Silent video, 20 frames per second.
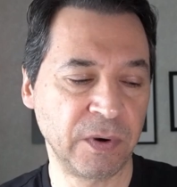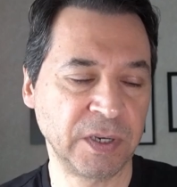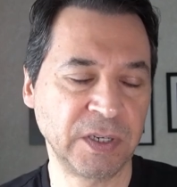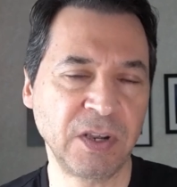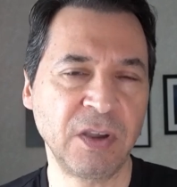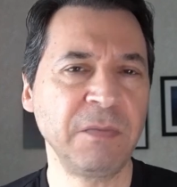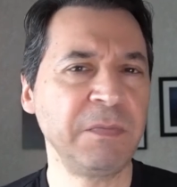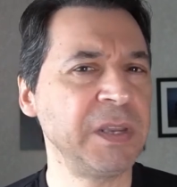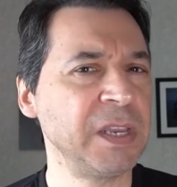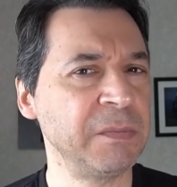And
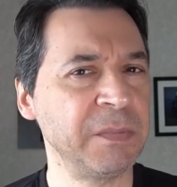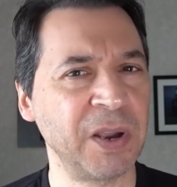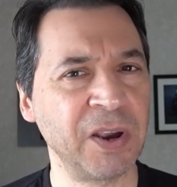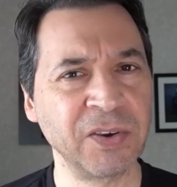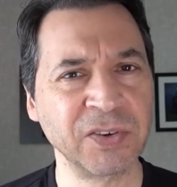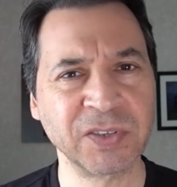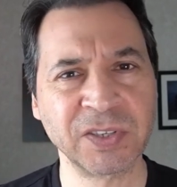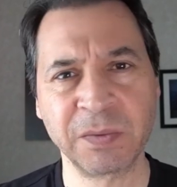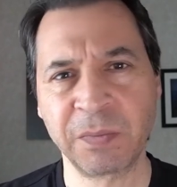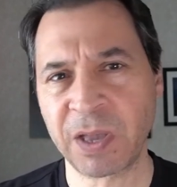don't be
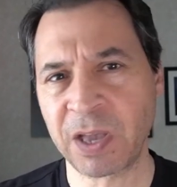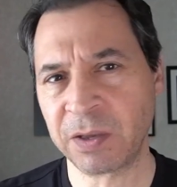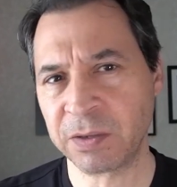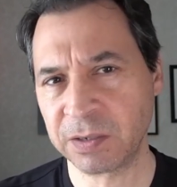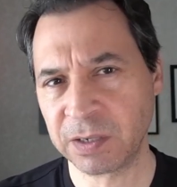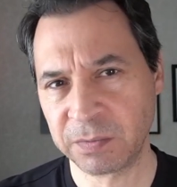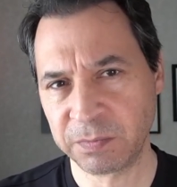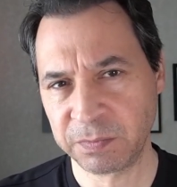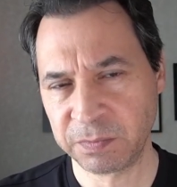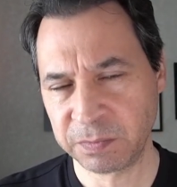embarrassed
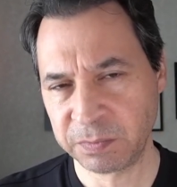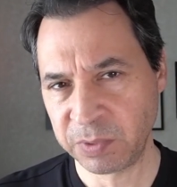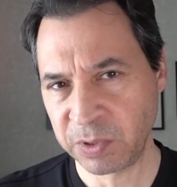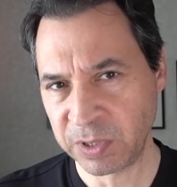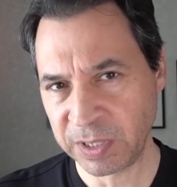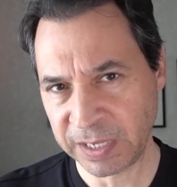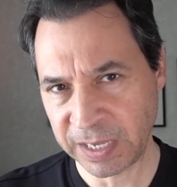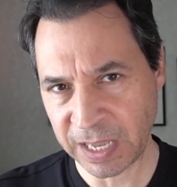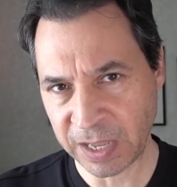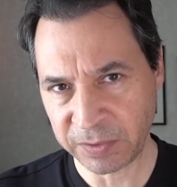about
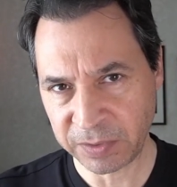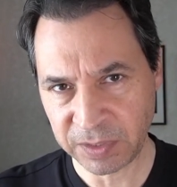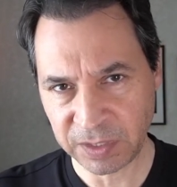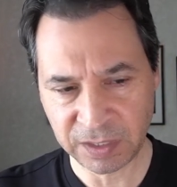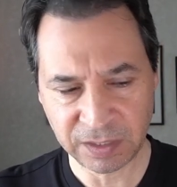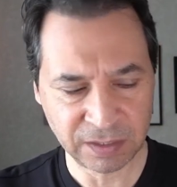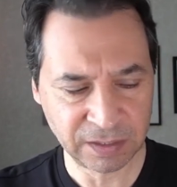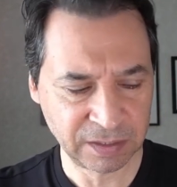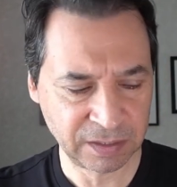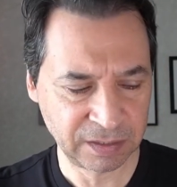pulling out
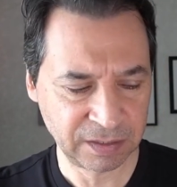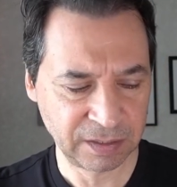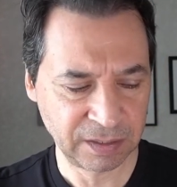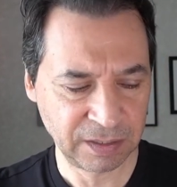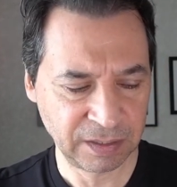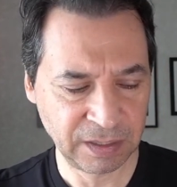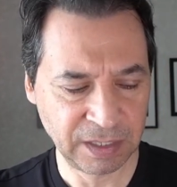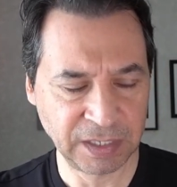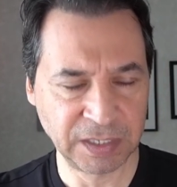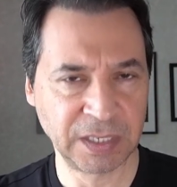these
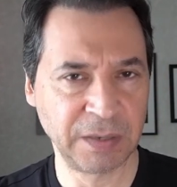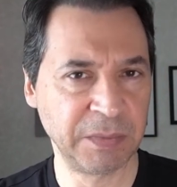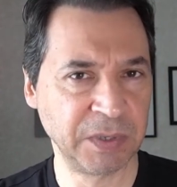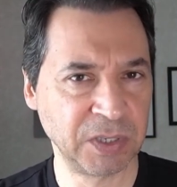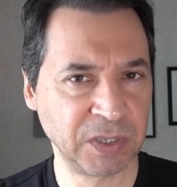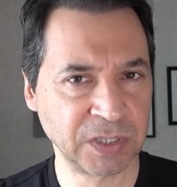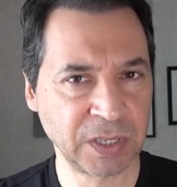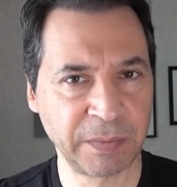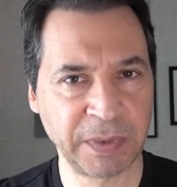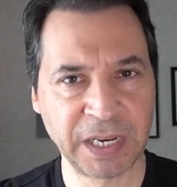these
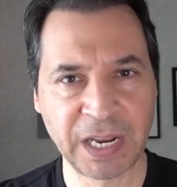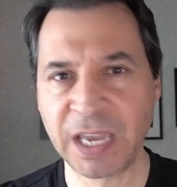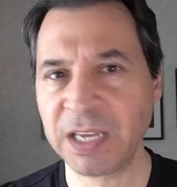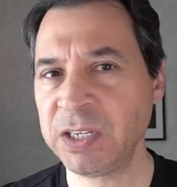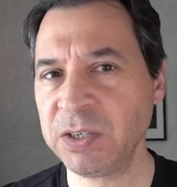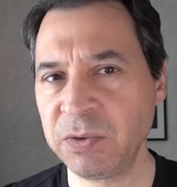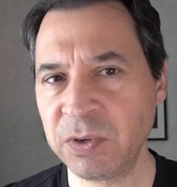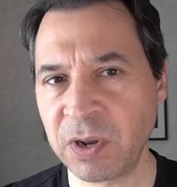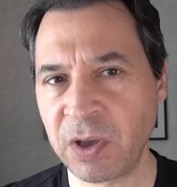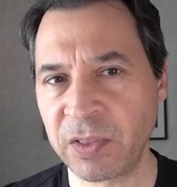images. I mean, I
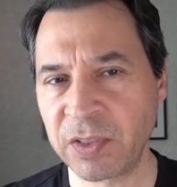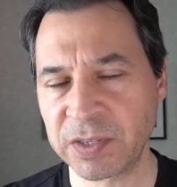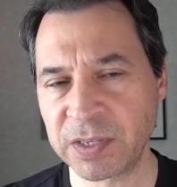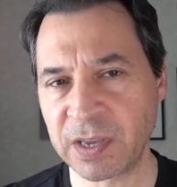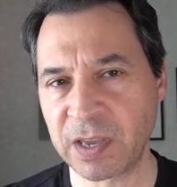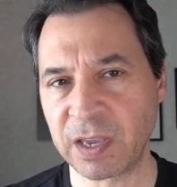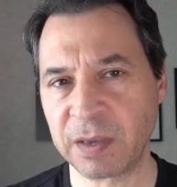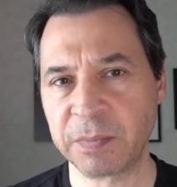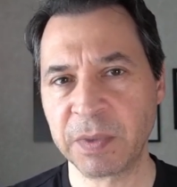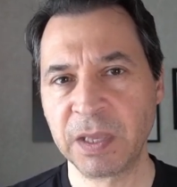do it all the
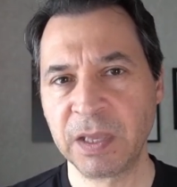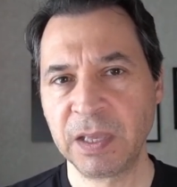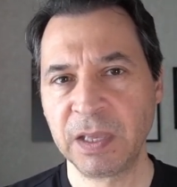time.